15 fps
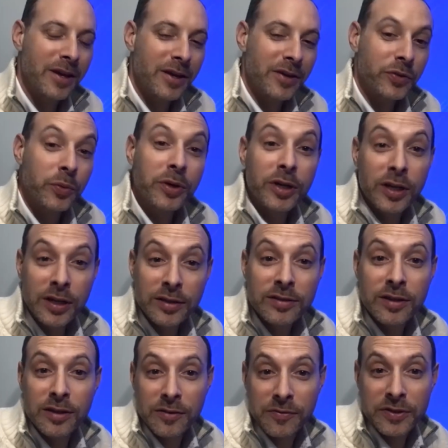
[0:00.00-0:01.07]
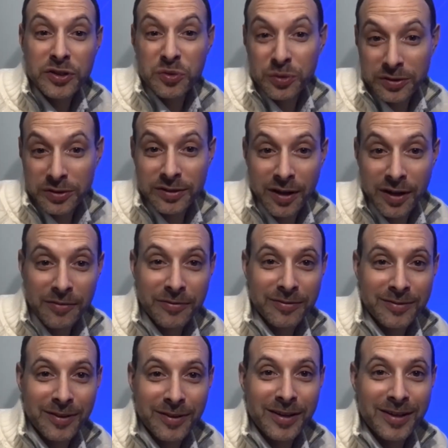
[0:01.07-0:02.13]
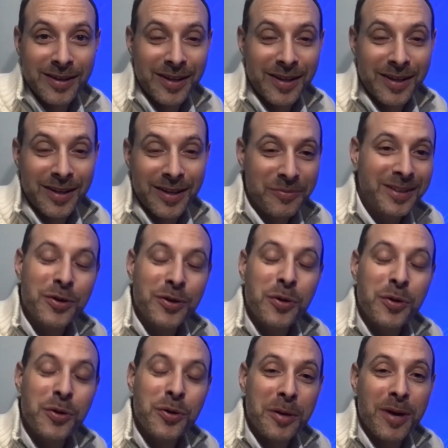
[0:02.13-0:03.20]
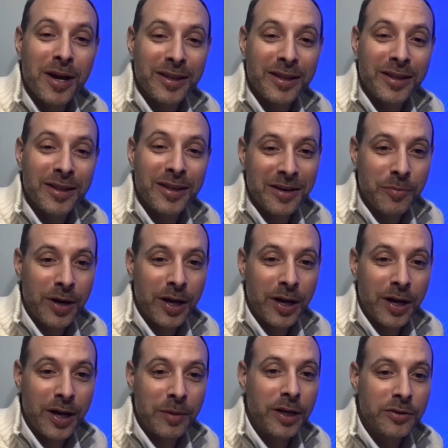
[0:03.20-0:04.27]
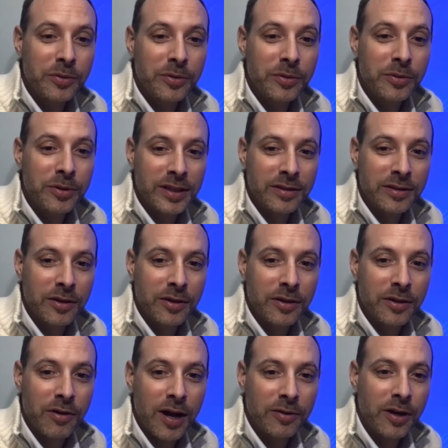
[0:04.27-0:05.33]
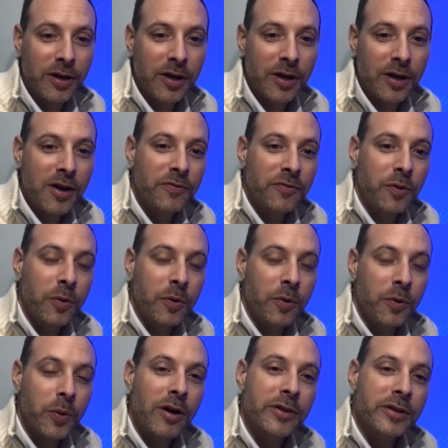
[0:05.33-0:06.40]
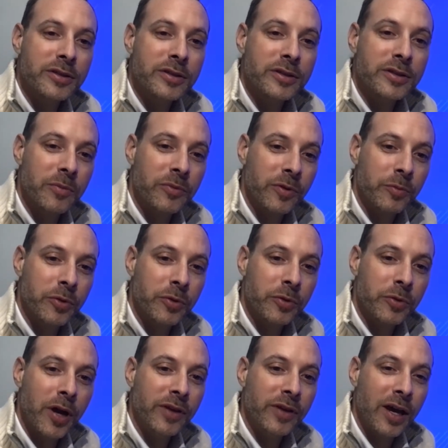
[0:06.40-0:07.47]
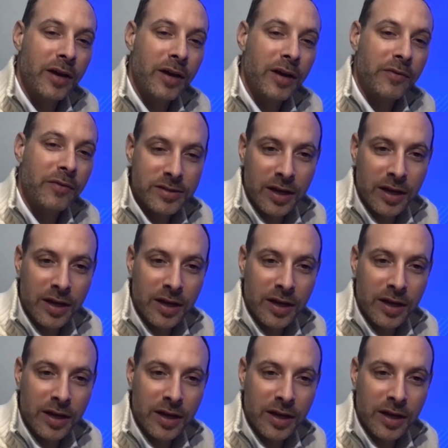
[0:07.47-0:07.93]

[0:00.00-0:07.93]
So we're going to get to the visual stuff. Don't worry about that, everybody. But I do want to set the ground for where all this comes from. You have to have a